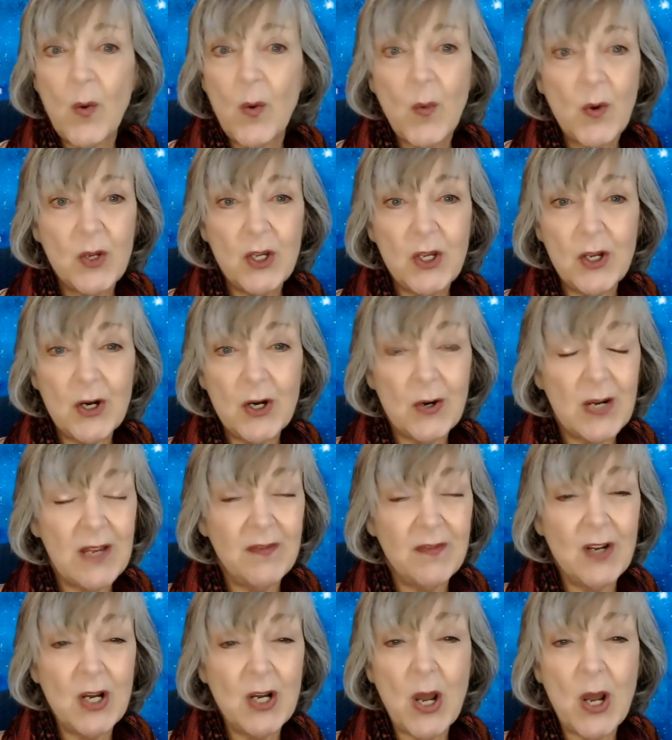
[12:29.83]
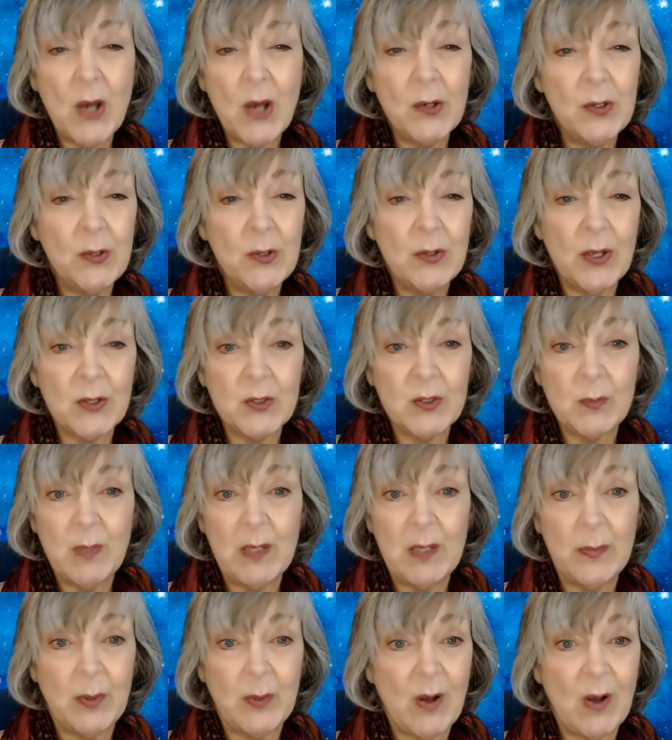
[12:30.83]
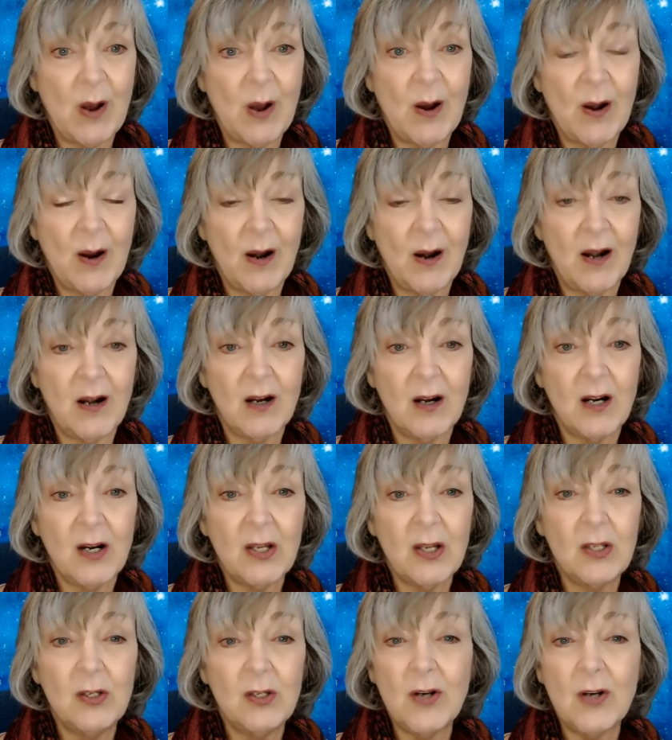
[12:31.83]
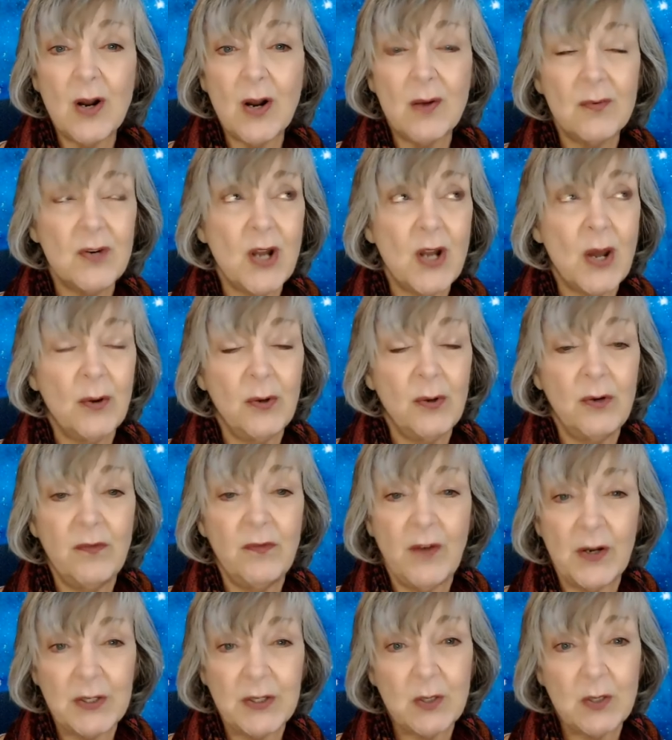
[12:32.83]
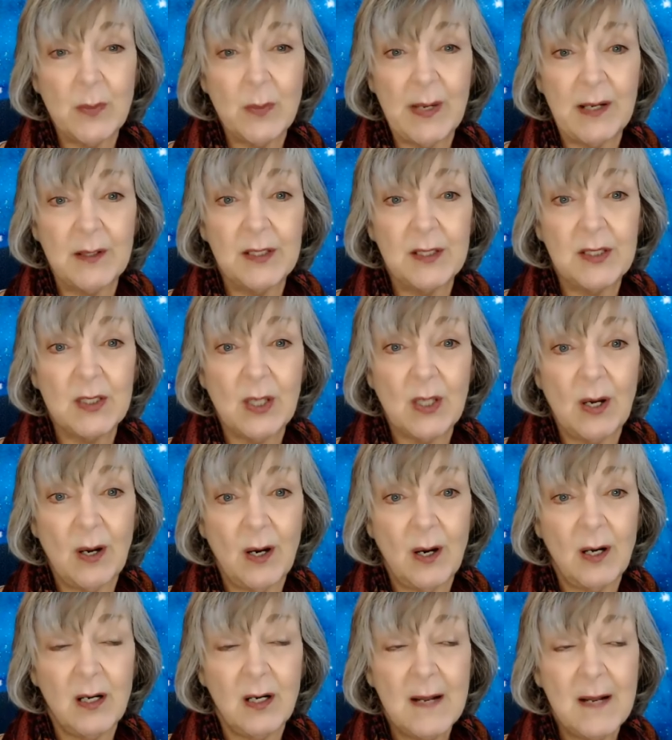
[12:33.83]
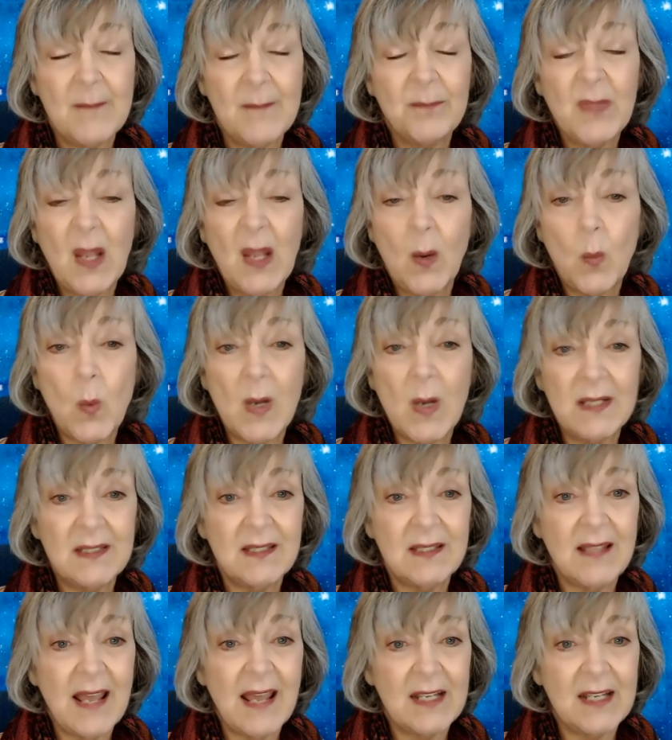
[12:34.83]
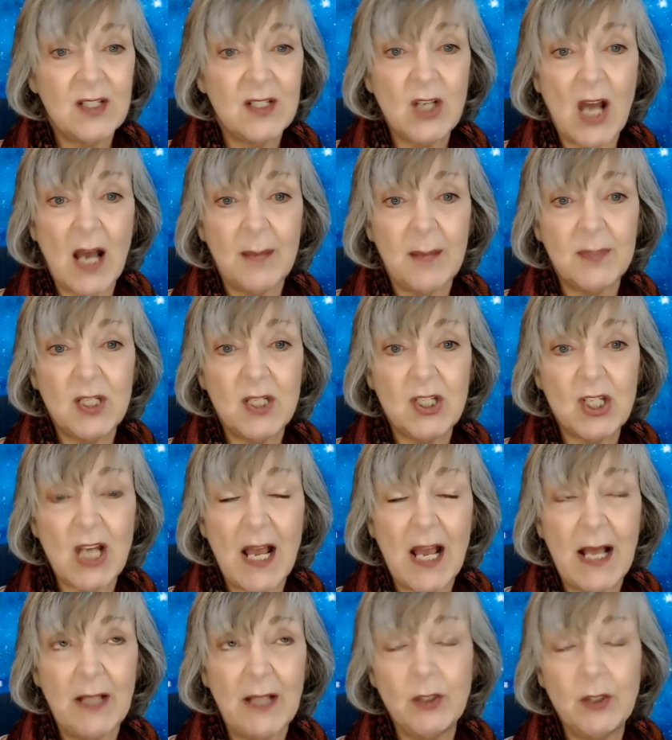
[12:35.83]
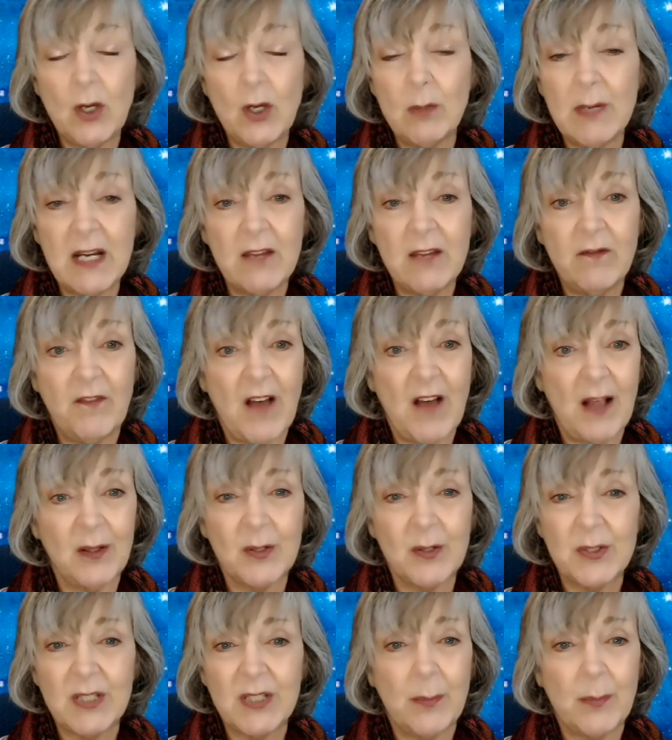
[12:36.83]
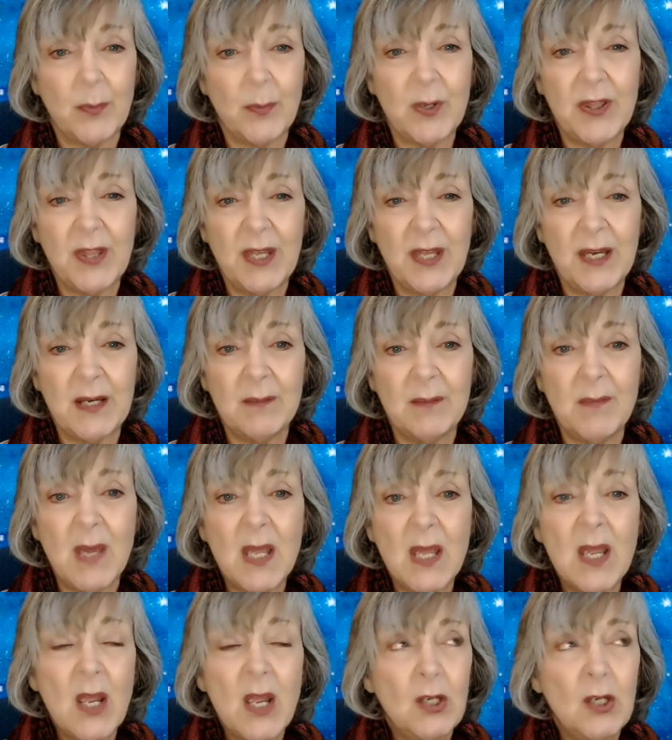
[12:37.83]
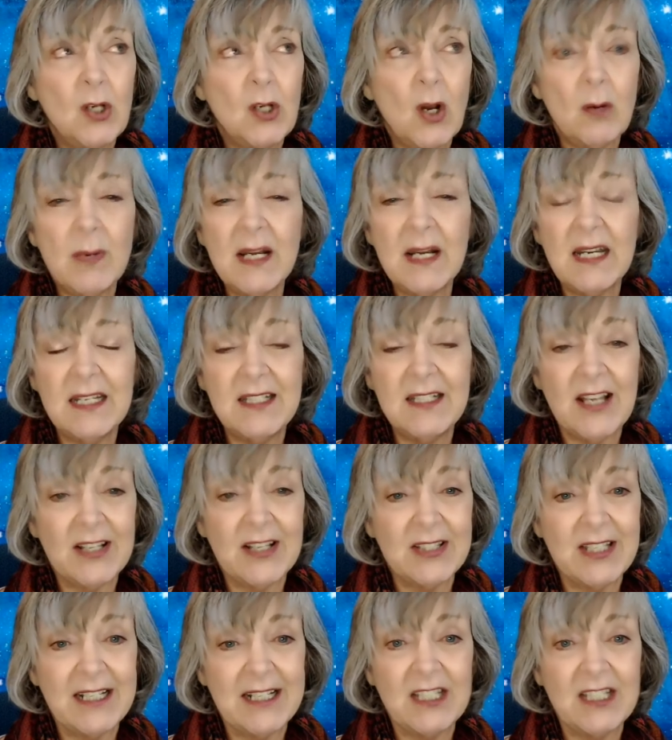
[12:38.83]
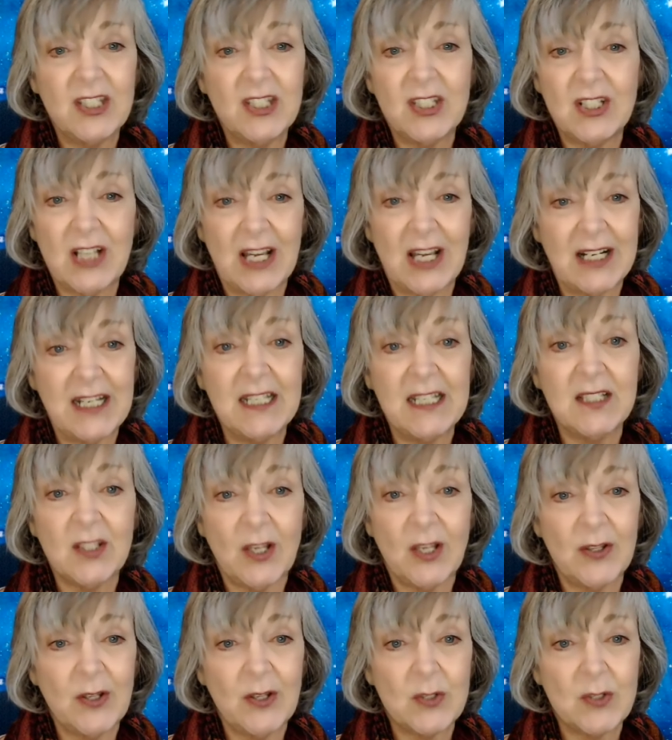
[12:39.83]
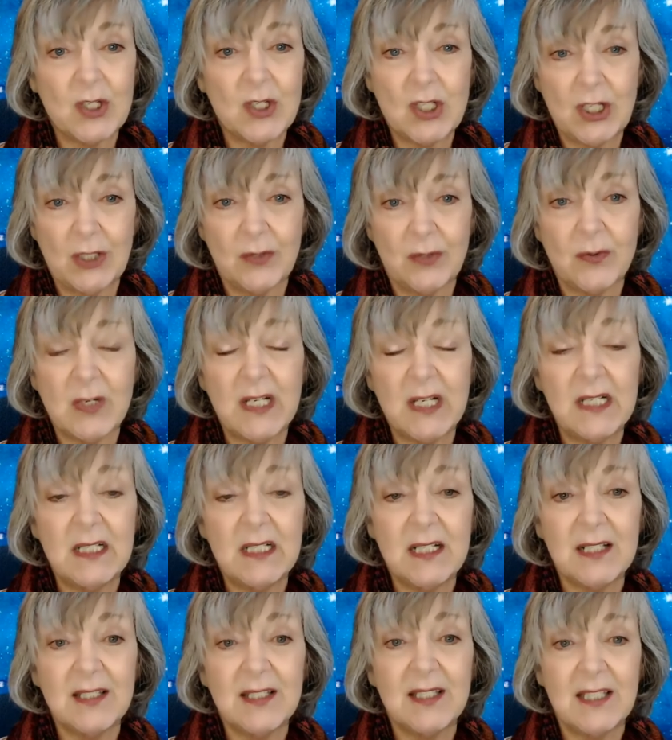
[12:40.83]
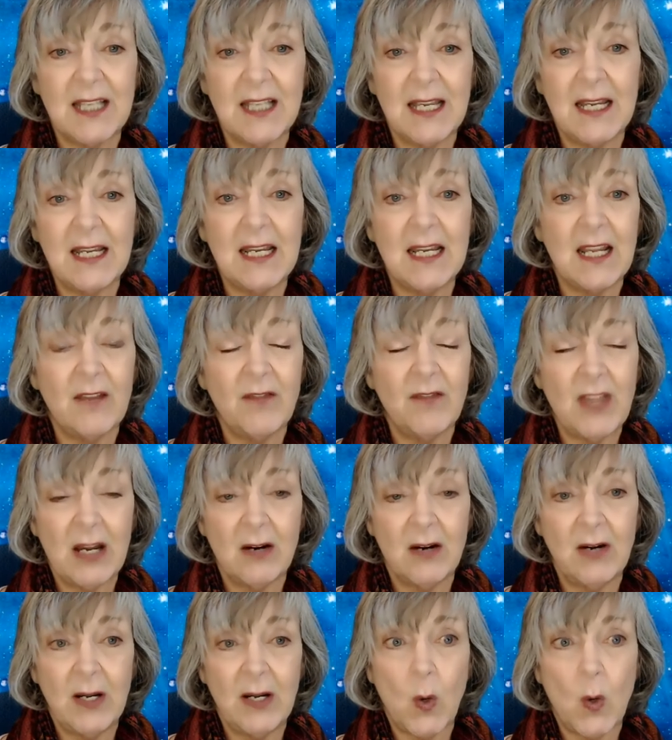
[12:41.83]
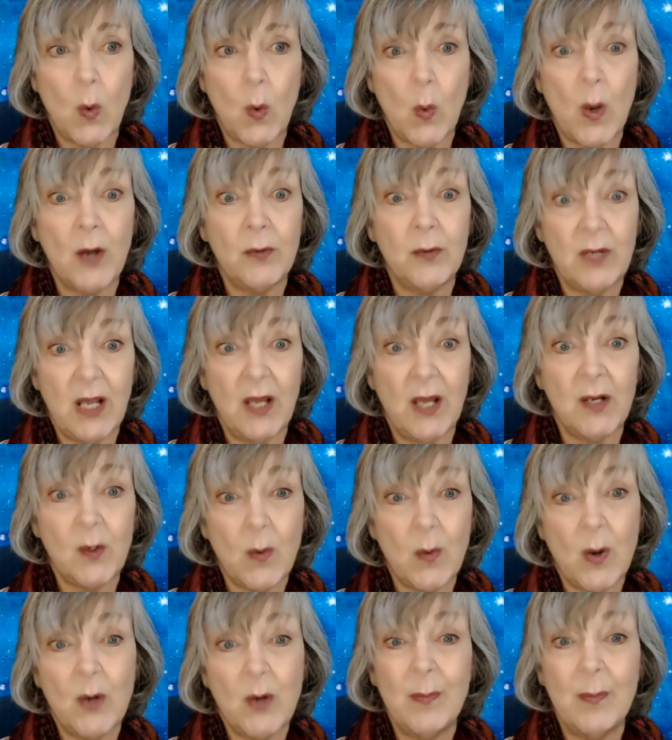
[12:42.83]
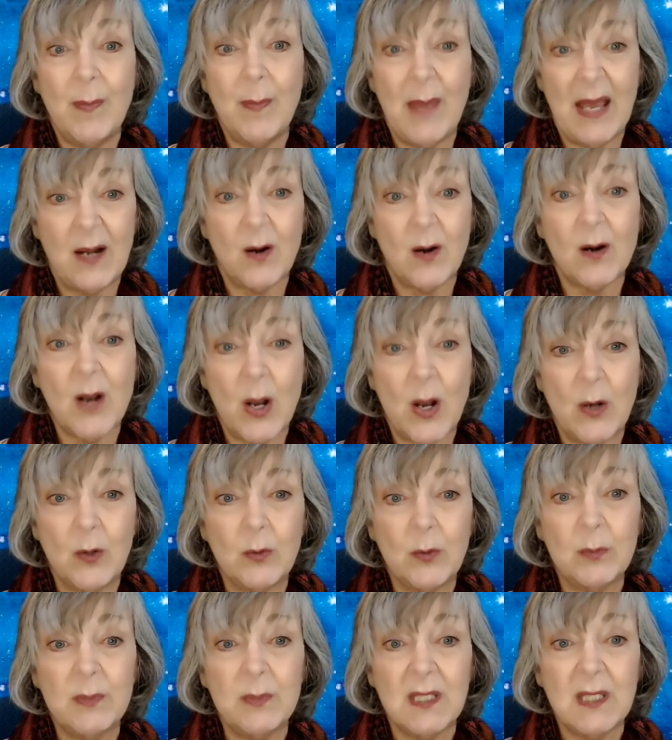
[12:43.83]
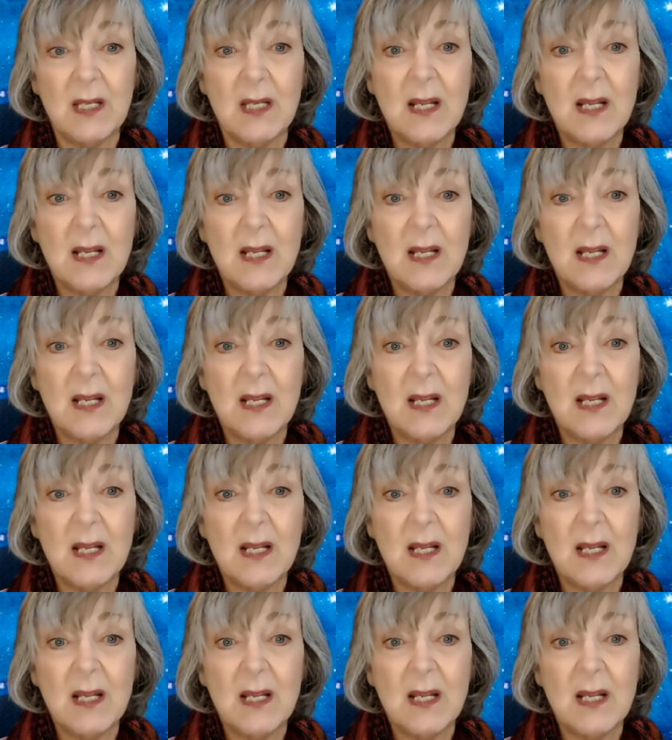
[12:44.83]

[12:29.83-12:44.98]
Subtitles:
You don't even know who those people are. You don't know who foster parents are. Once they adopt a child, nobody follows up with them. Nobody does any studies on those children to see if they're in quote unquote better homes.